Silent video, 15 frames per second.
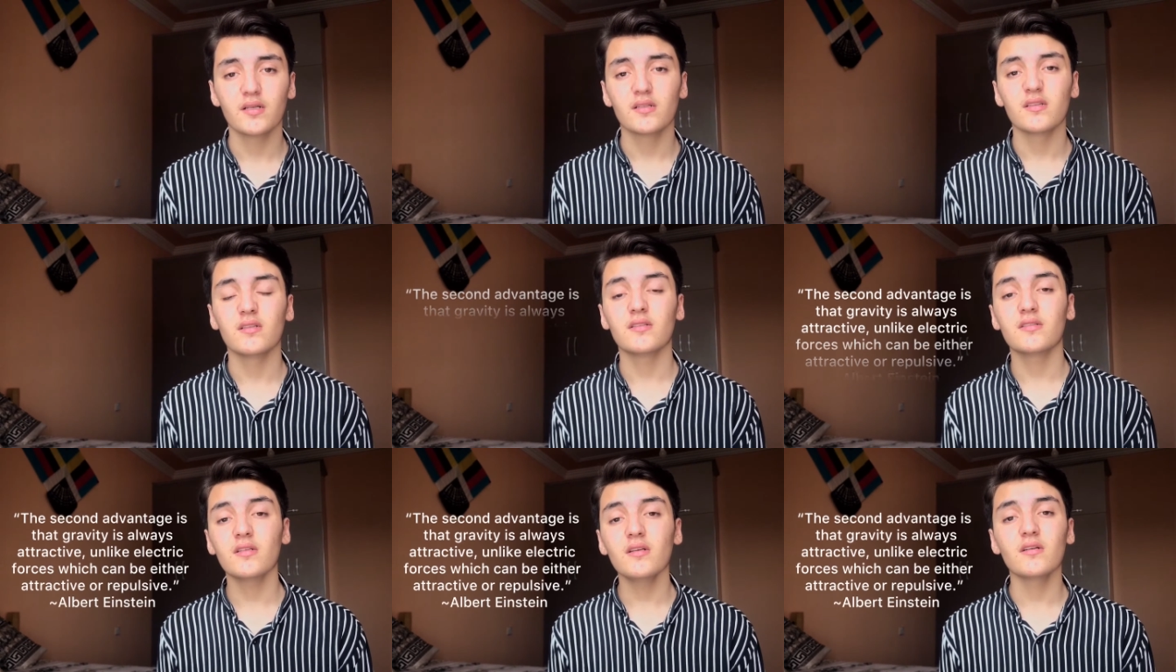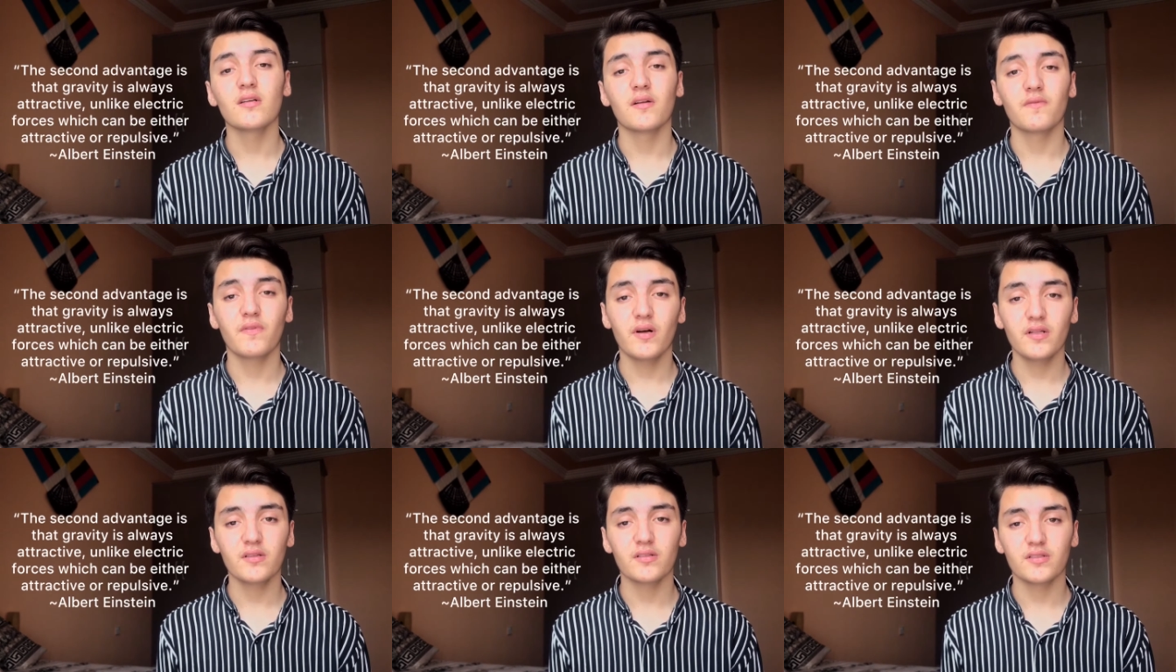The second
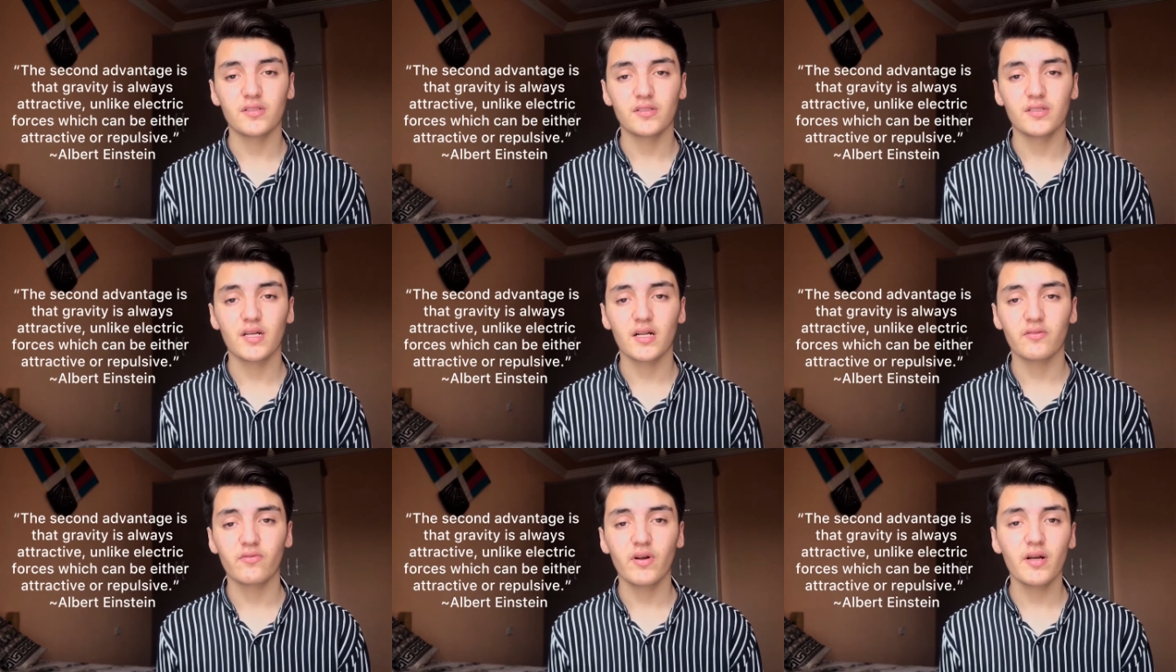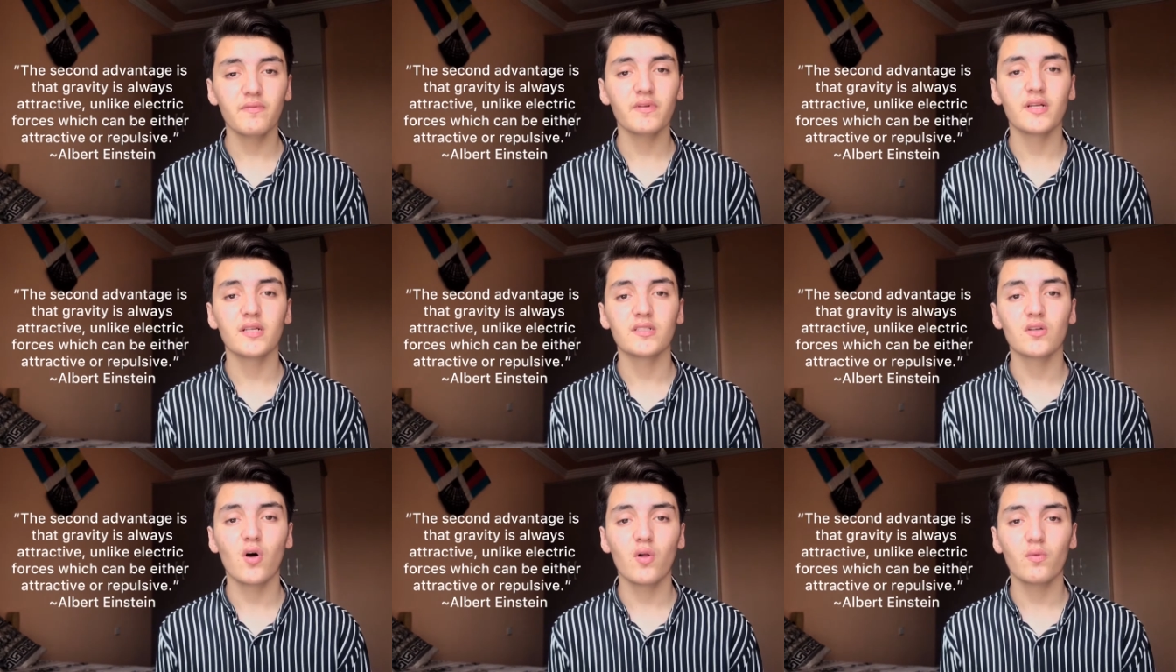advantage is that gravity
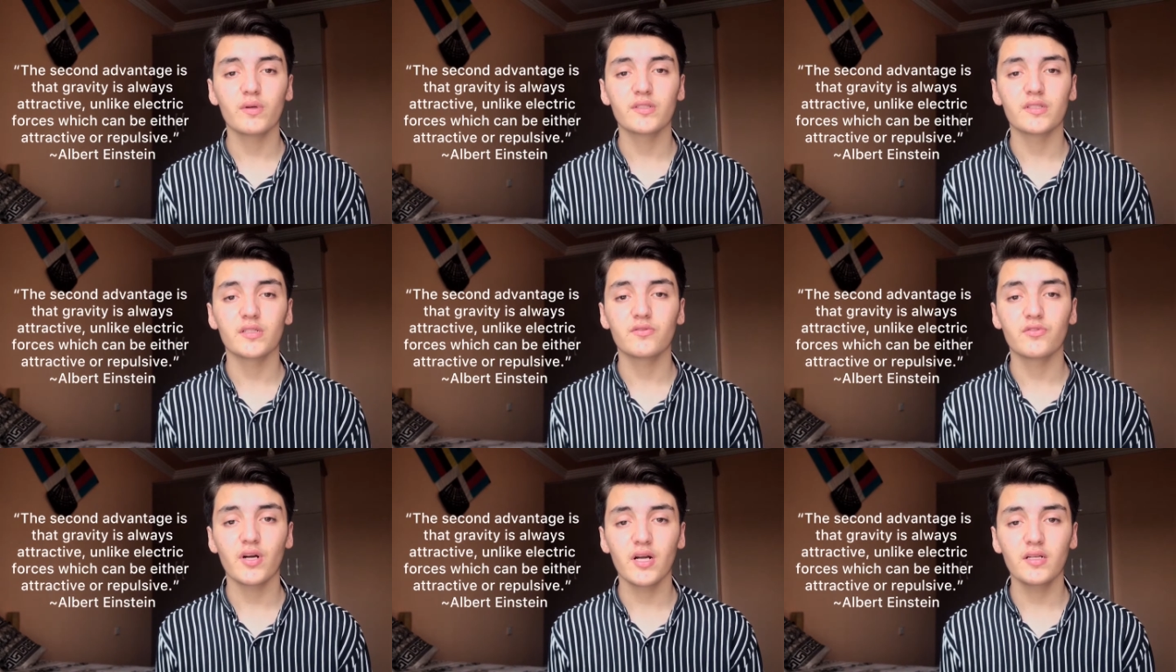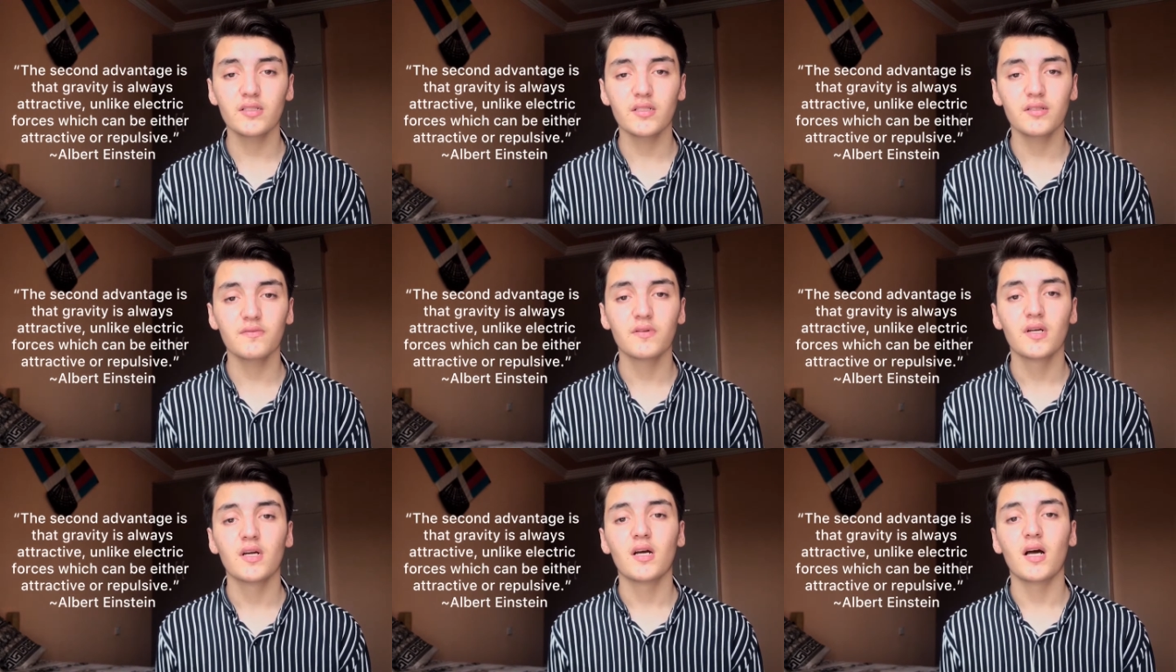is always attractive,